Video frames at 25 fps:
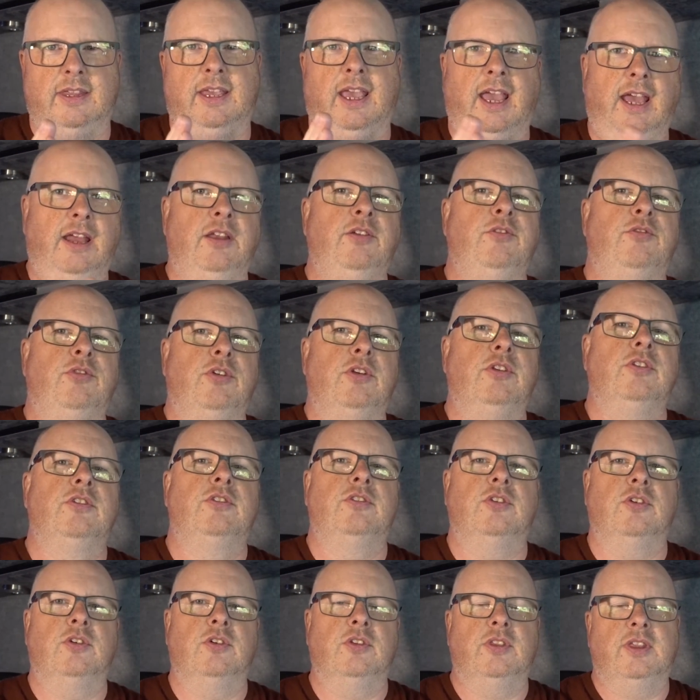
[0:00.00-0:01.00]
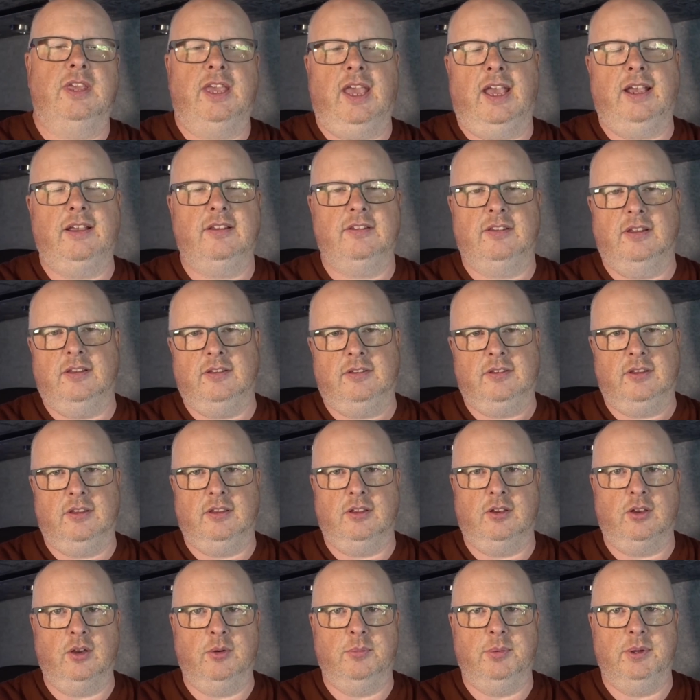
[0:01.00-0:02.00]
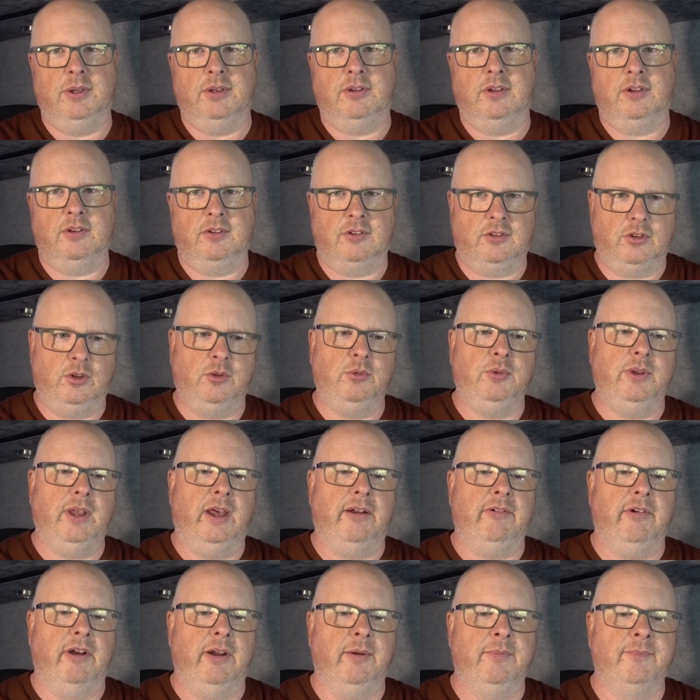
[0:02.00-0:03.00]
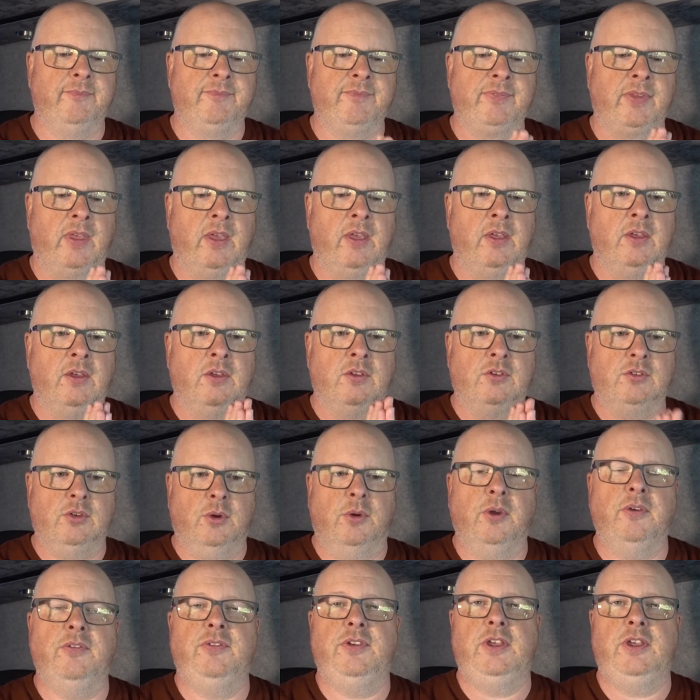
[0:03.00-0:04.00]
entrance or the exit to the cupboard too narrow. So we've